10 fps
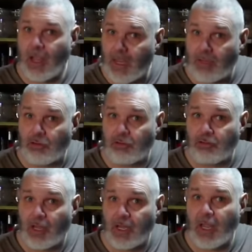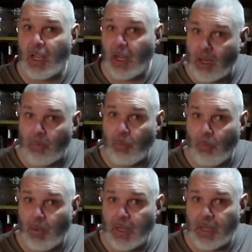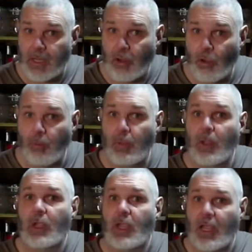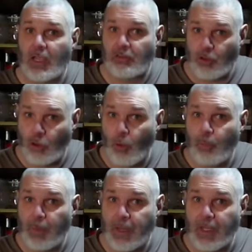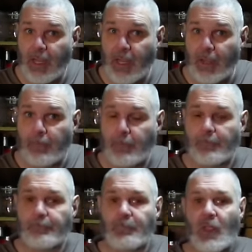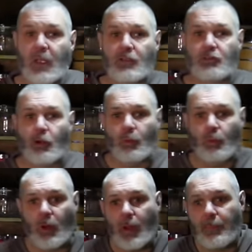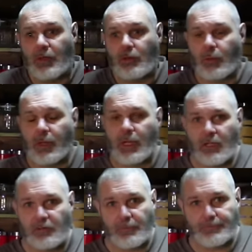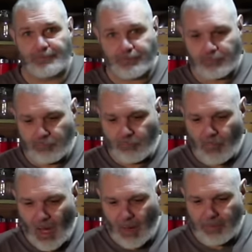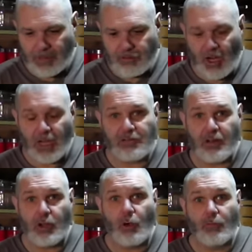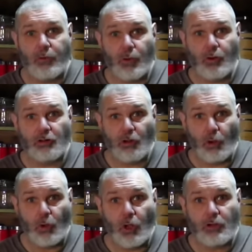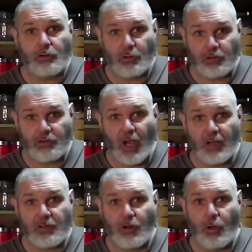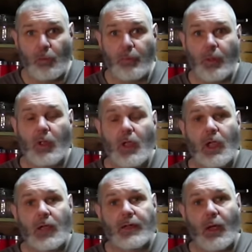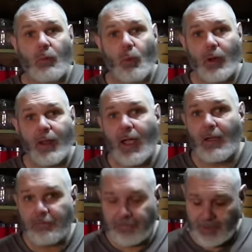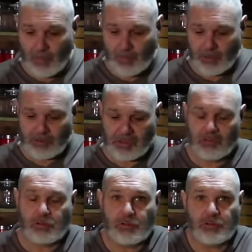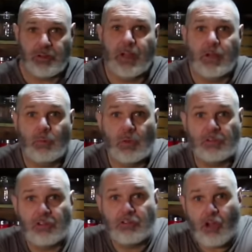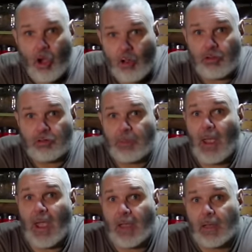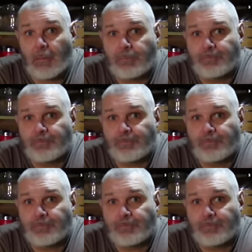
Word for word: I ain't just saying it and I'm not making it up. It's a good bit of kit. So what I've been doing is I've been charging it up through the solar, so it's charging up. Now what I have found that's interesting, which is not on the spec,